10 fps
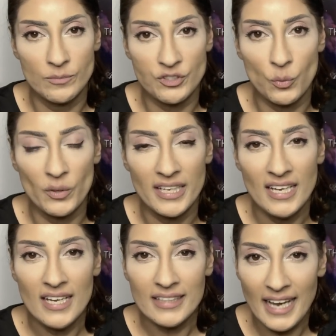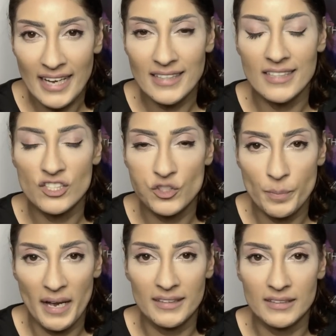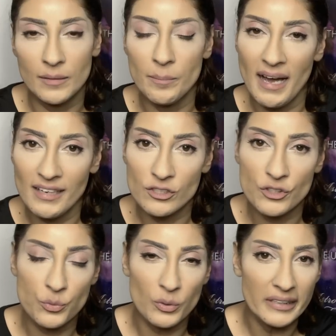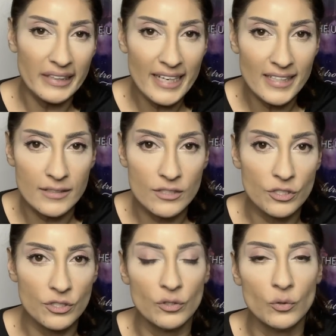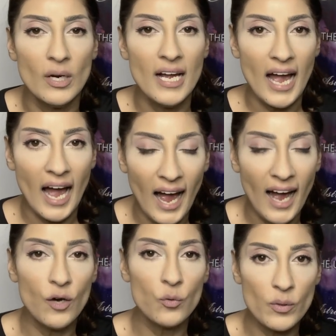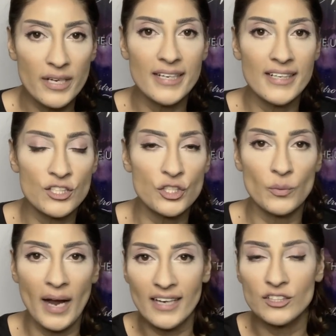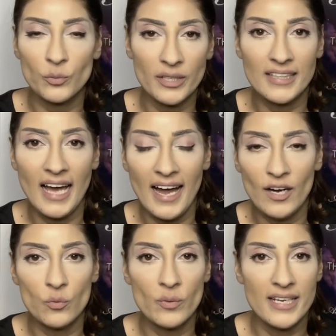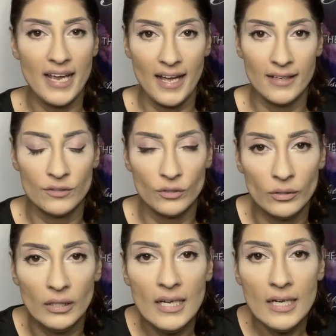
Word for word: So we can expect matters related to how we interact with, how we handle